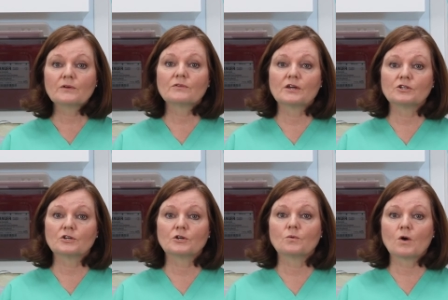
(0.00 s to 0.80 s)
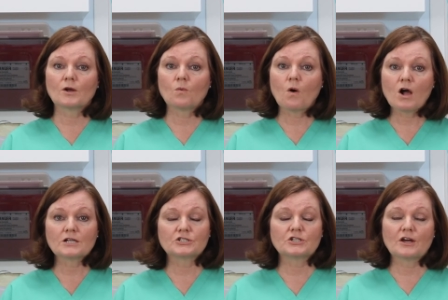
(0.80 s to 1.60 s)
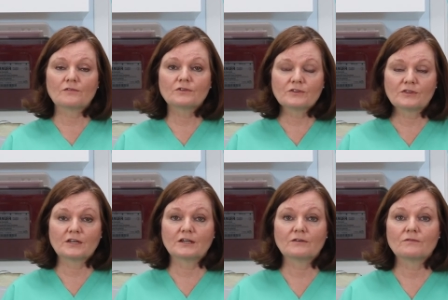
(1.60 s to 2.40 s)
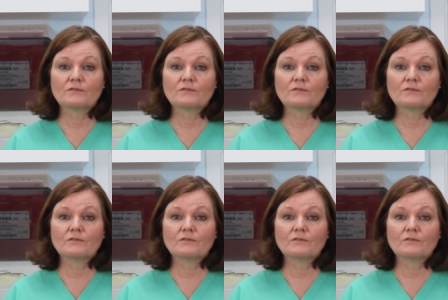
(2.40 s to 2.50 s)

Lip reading: then you're going to want to wash everything